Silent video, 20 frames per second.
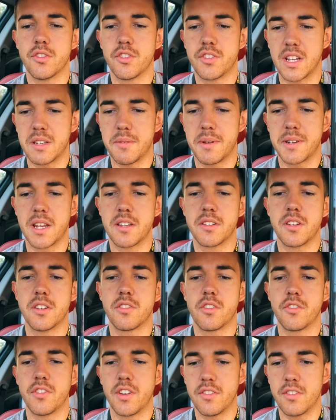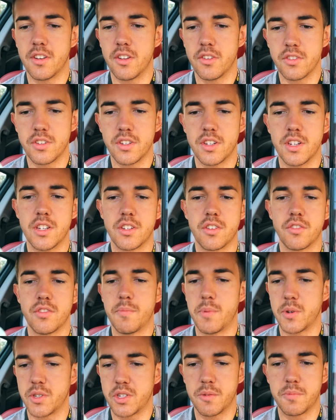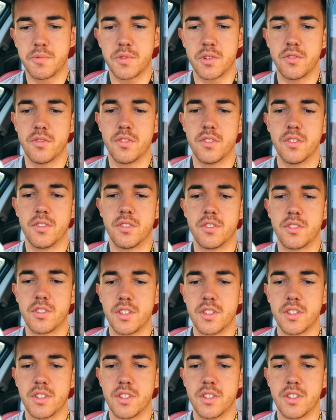100 tricep extensions, 100 lunges, 100 push-ups, 100